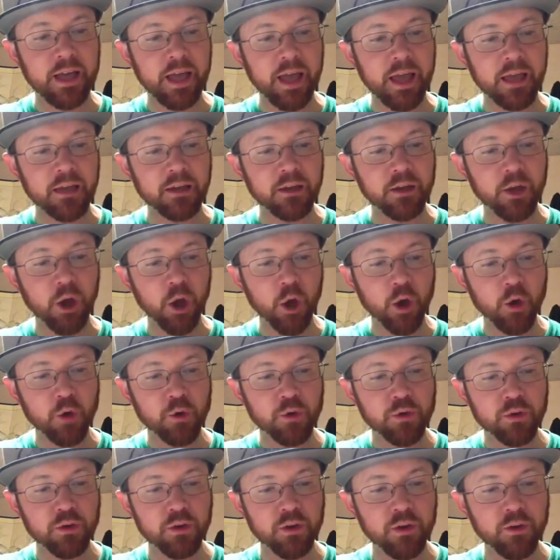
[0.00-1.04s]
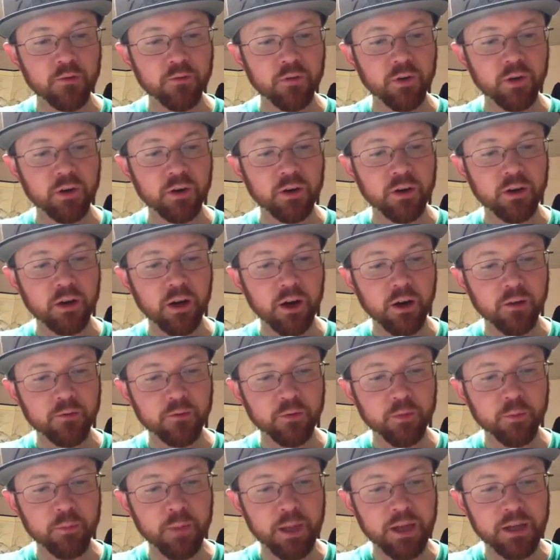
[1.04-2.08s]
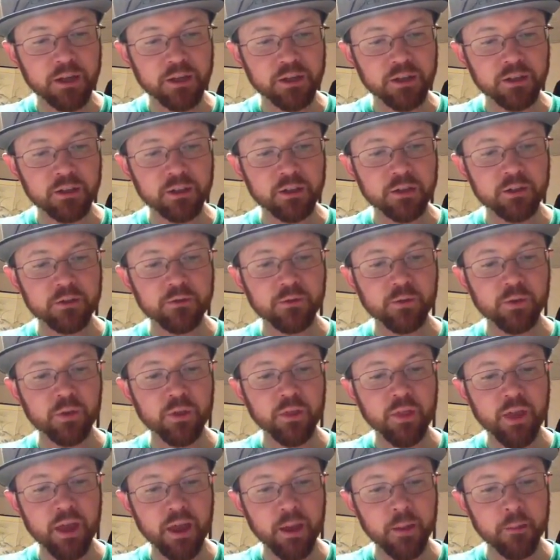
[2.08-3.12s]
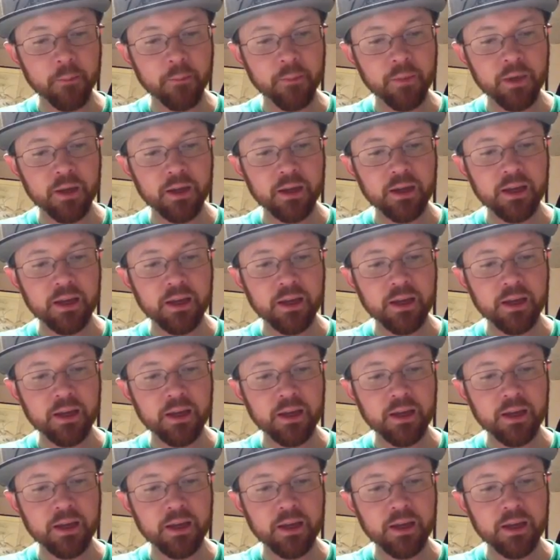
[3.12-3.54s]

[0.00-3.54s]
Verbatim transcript: and an oath for confirmation is for them